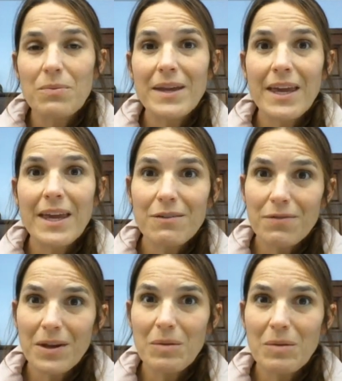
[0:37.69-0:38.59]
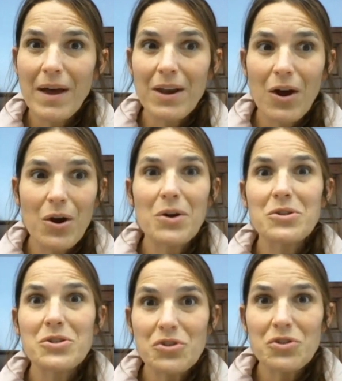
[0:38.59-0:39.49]
we can't forget about our
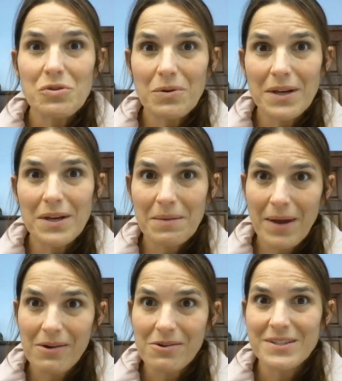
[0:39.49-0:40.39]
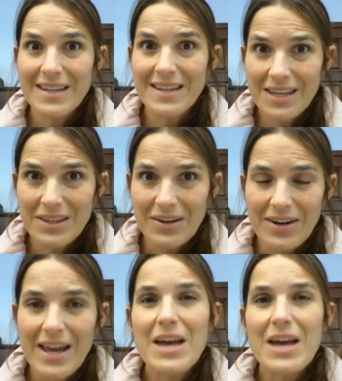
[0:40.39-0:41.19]
super reading powers either.